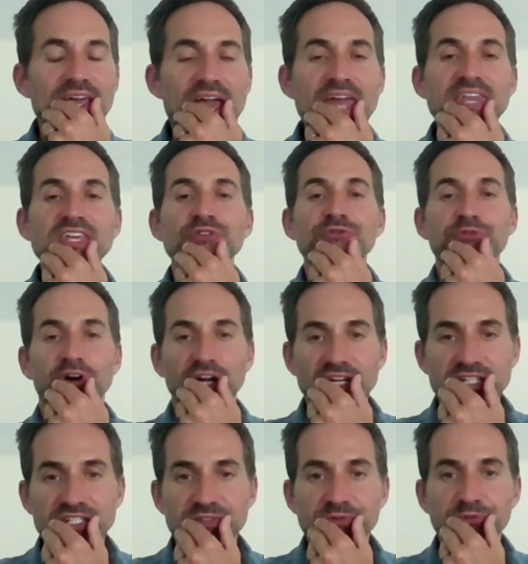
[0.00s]
Any
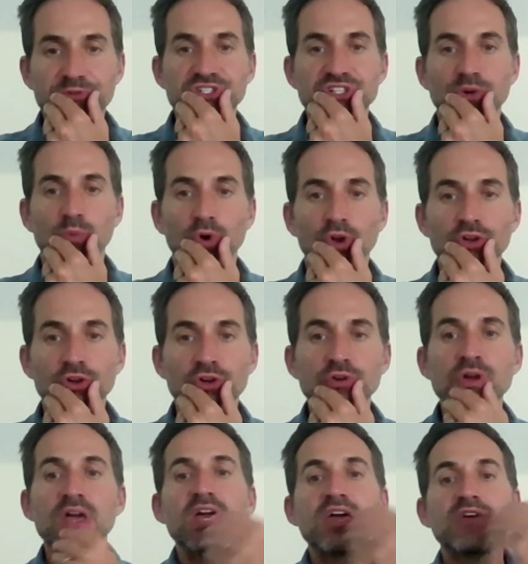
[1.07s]
advice for someone
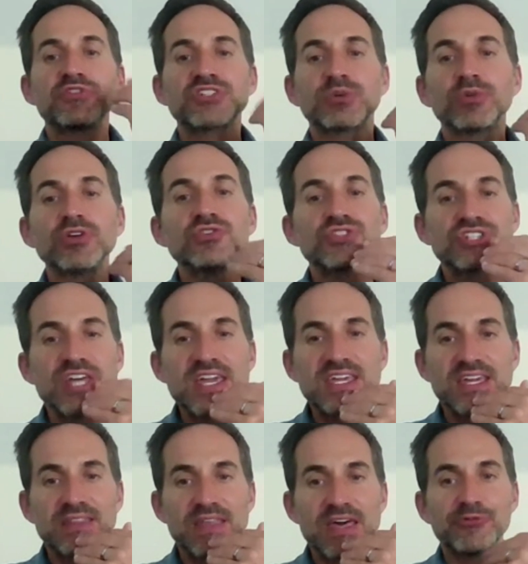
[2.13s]
who's
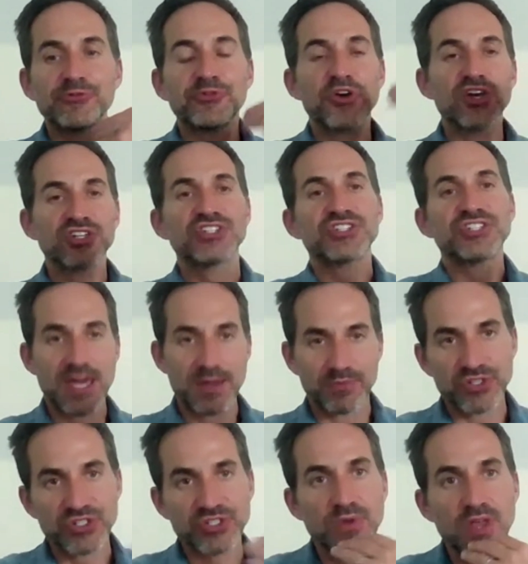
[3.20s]
taking their first
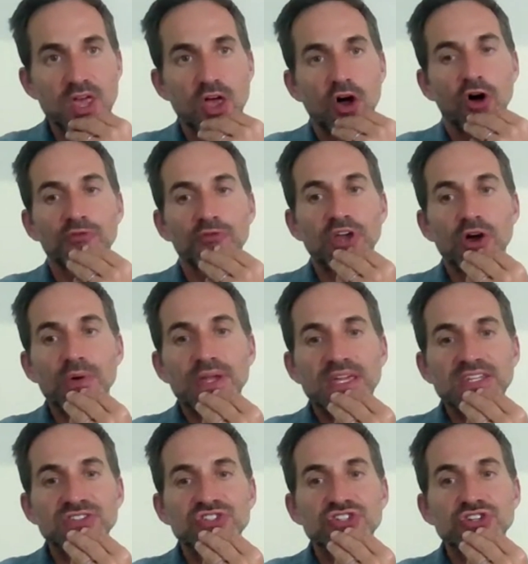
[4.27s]
steps of going
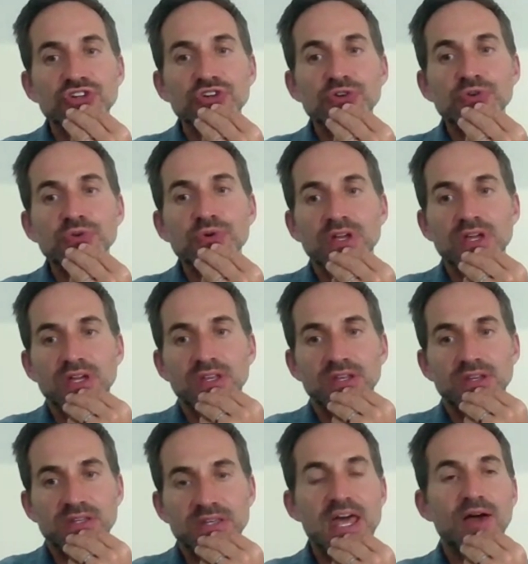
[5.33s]
into
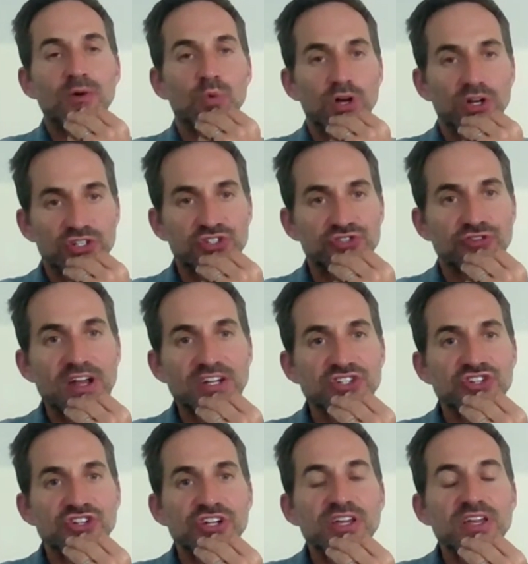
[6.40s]
network
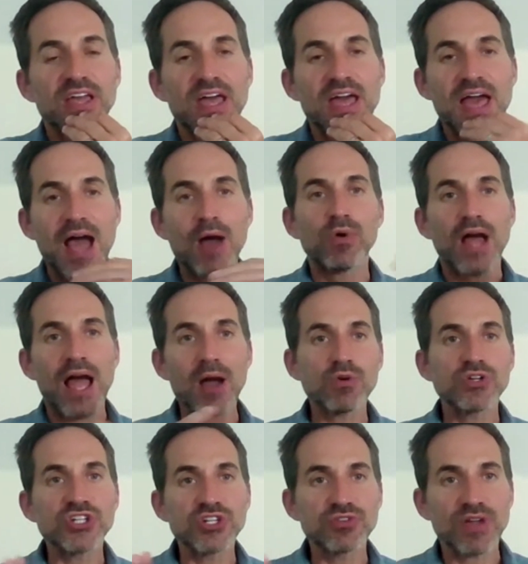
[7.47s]
strategy? How
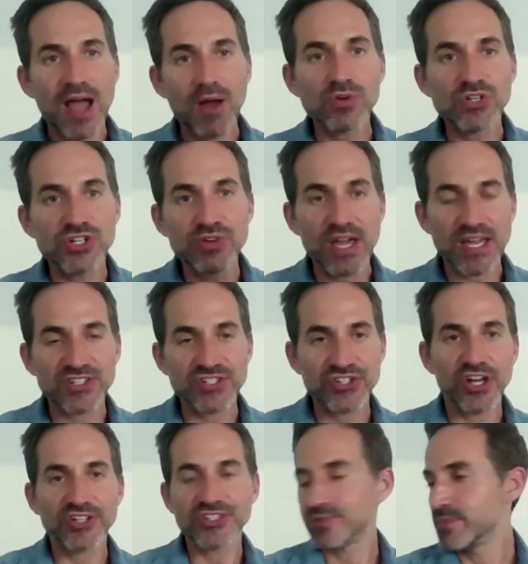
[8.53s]
would you get
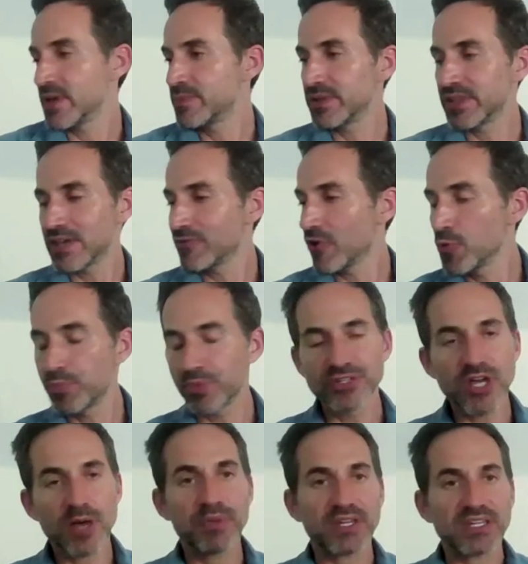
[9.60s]
started? Maybe they've
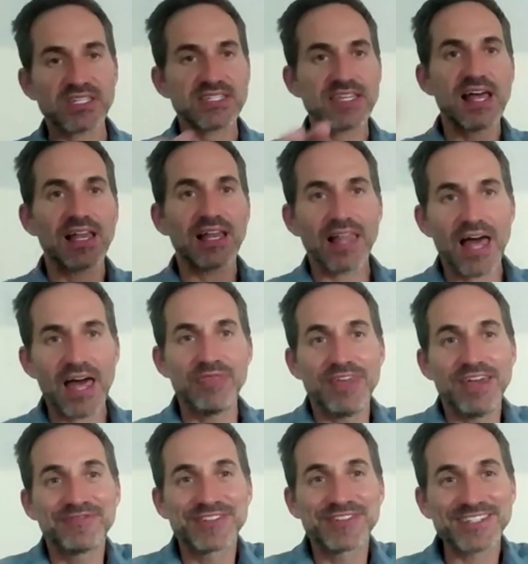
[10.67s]
opened up Excel and
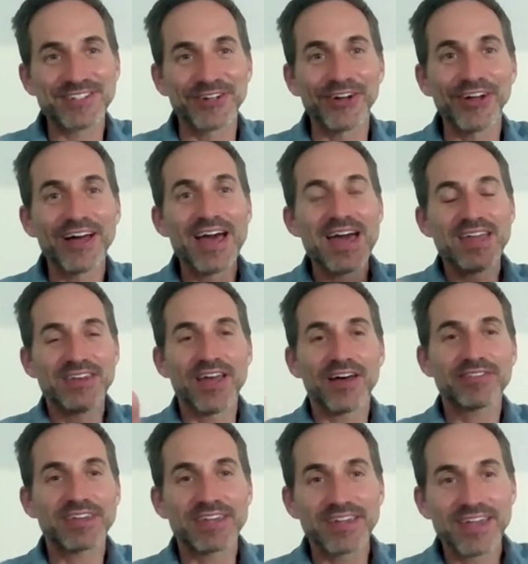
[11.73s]
they've just got
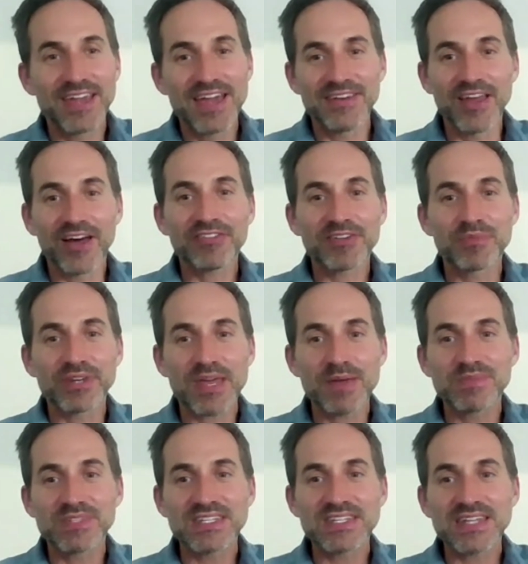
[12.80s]
nothing but
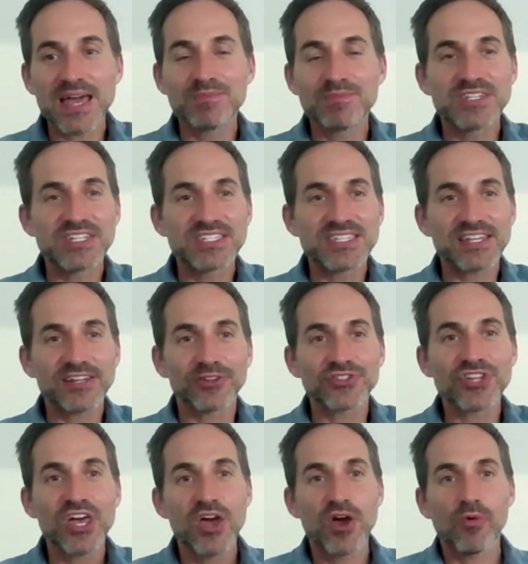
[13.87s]
empty cells.